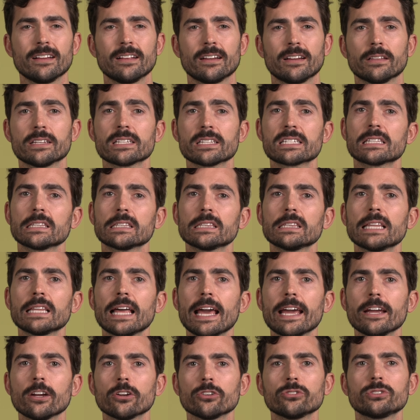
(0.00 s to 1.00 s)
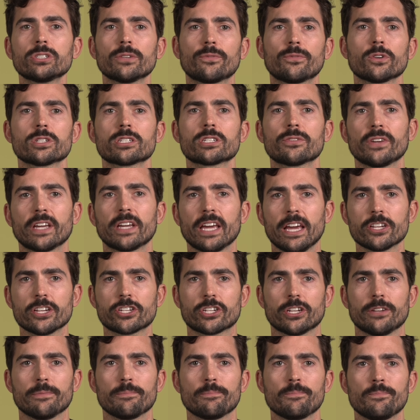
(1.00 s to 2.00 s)
Now, this layered
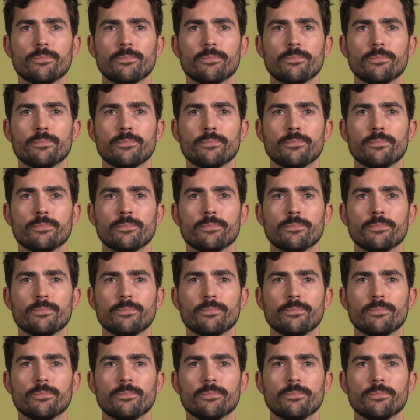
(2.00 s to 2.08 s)
diversification